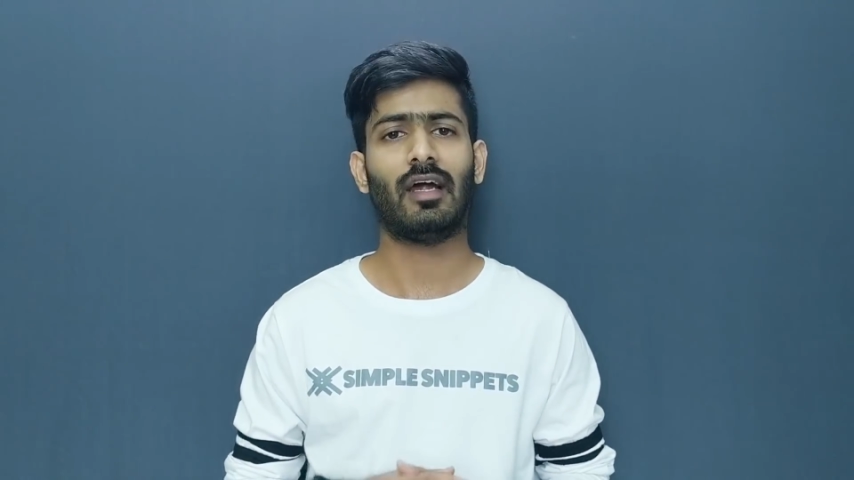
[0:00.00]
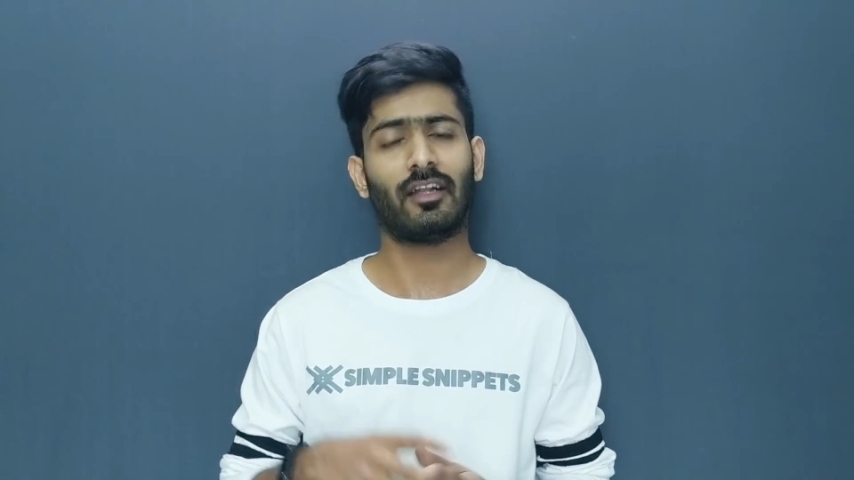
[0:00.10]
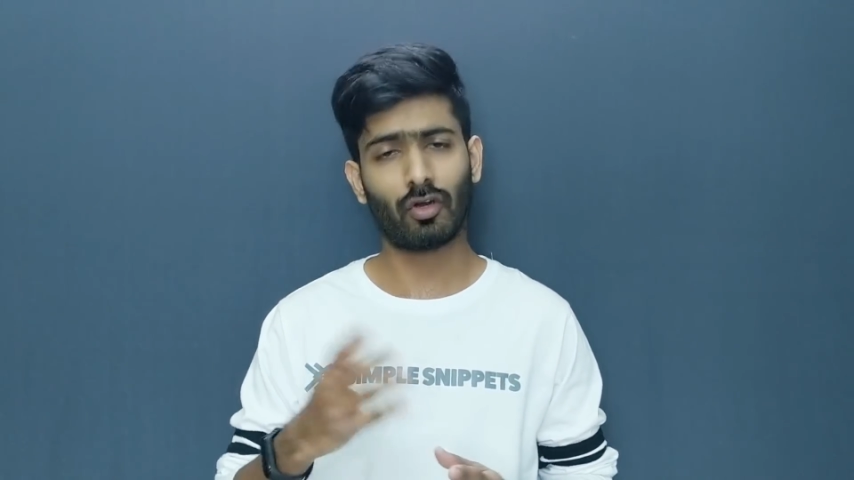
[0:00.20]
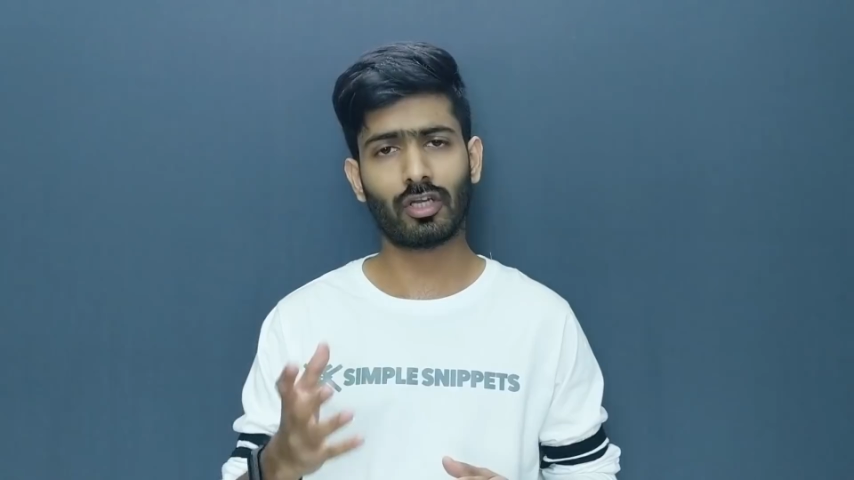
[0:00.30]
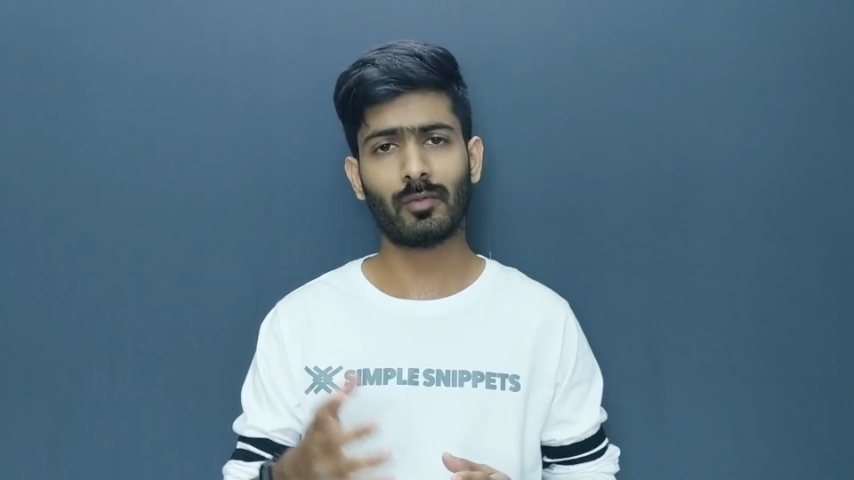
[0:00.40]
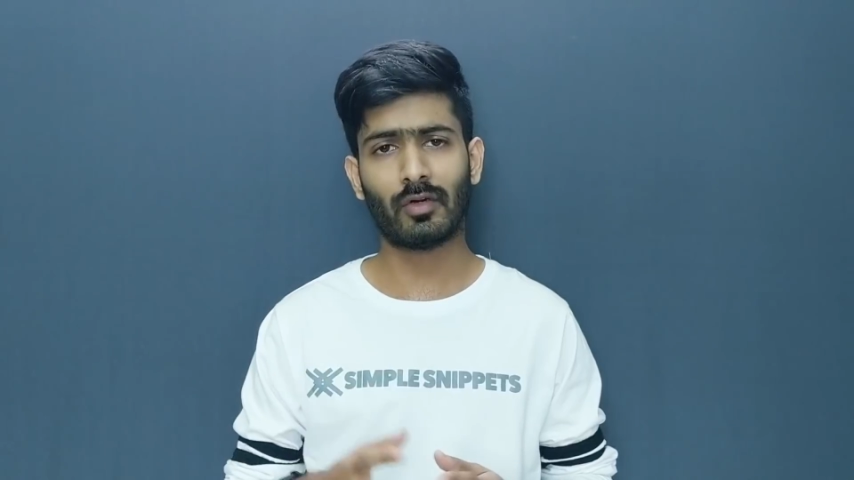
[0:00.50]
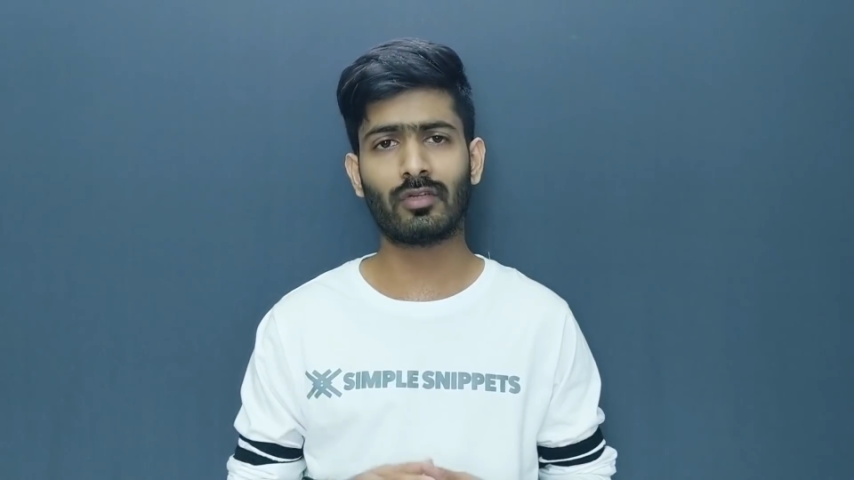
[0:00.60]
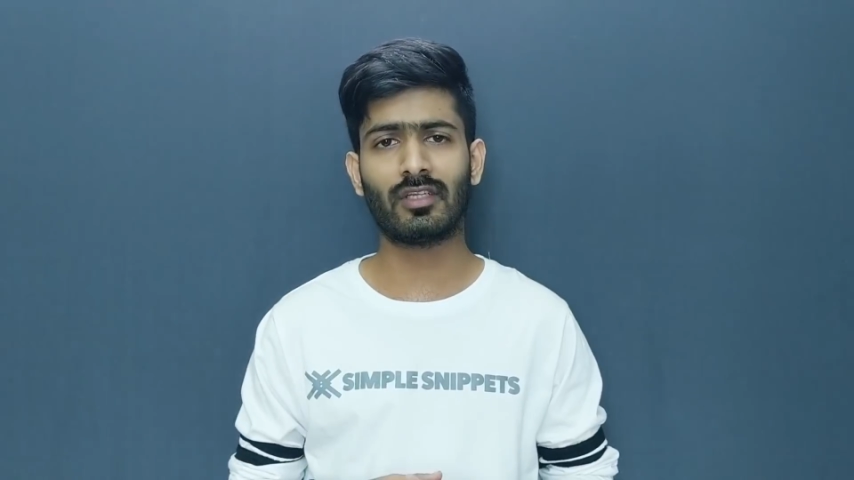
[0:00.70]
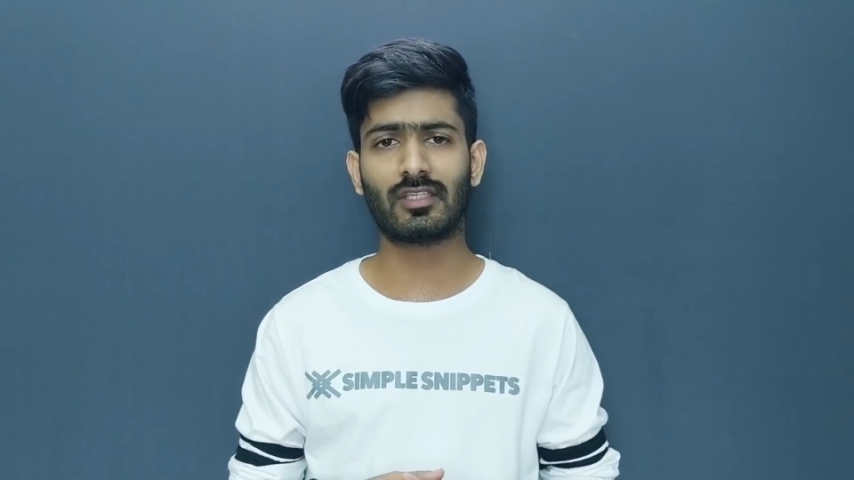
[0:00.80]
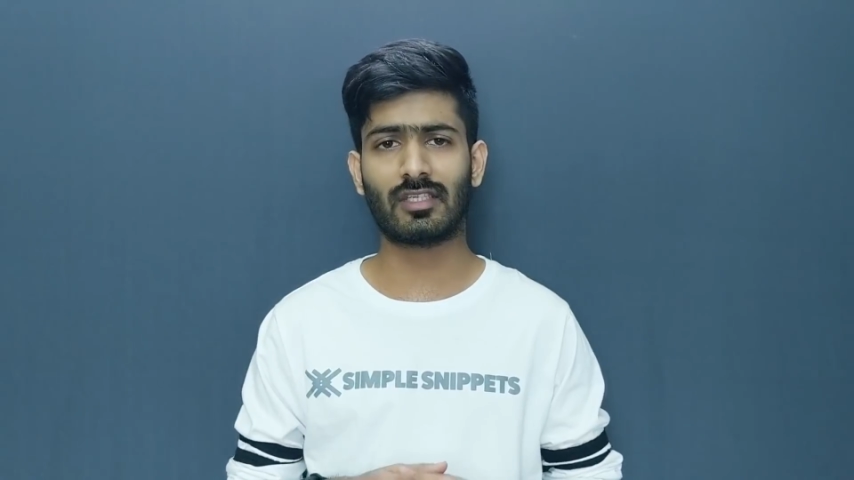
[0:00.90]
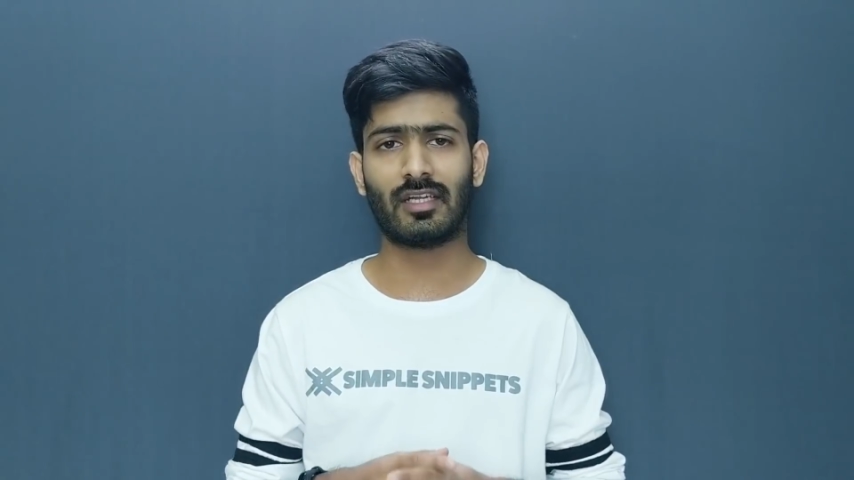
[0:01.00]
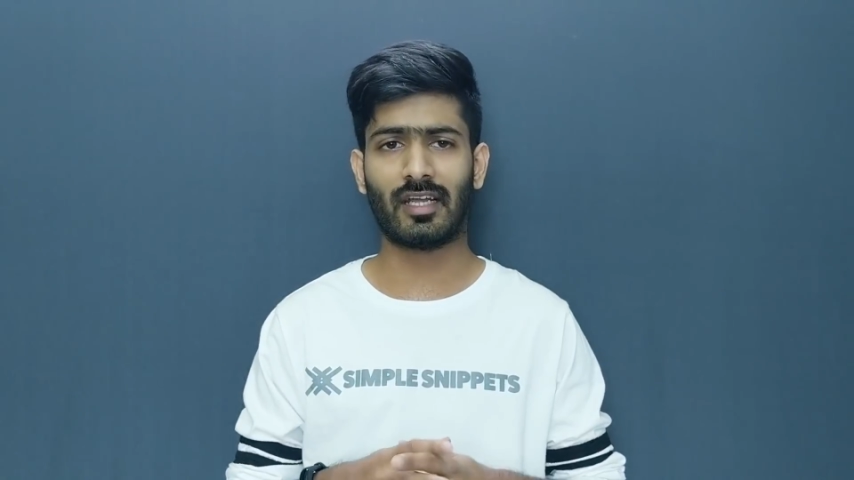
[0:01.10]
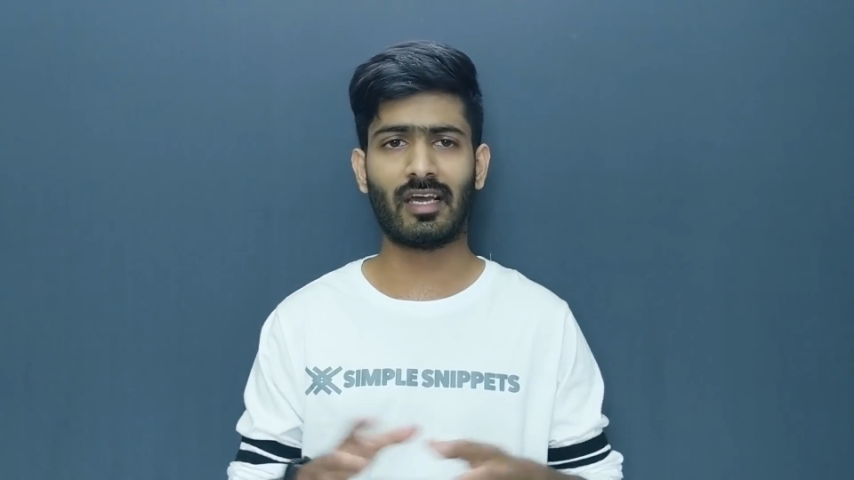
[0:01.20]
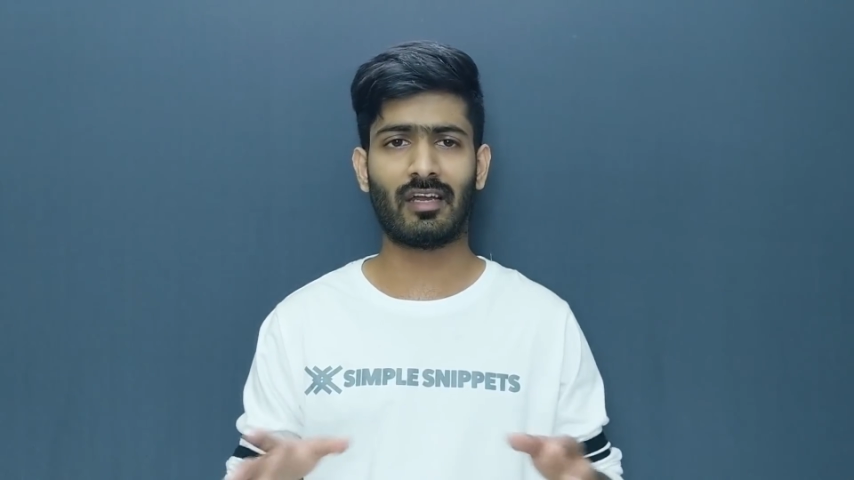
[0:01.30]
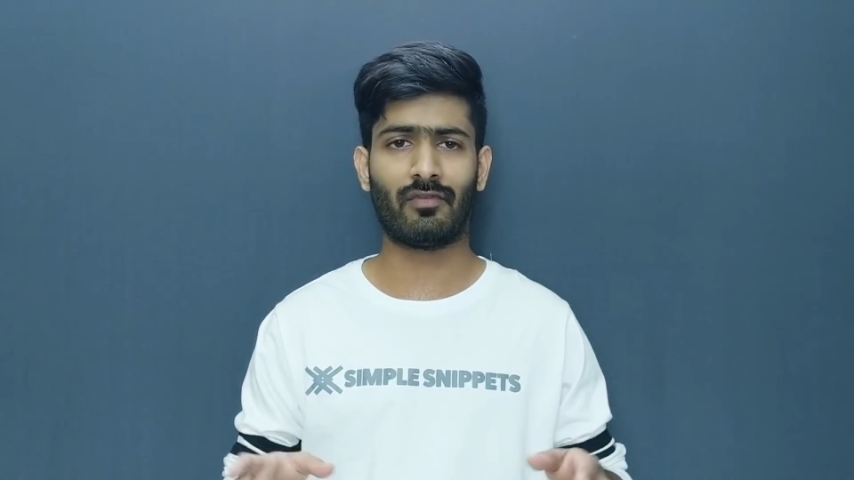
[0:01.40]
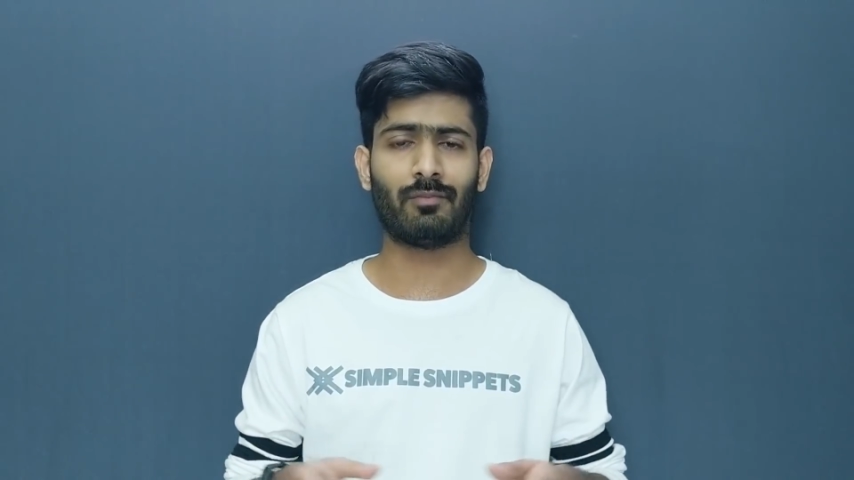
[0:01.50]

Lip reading: And talking about this entire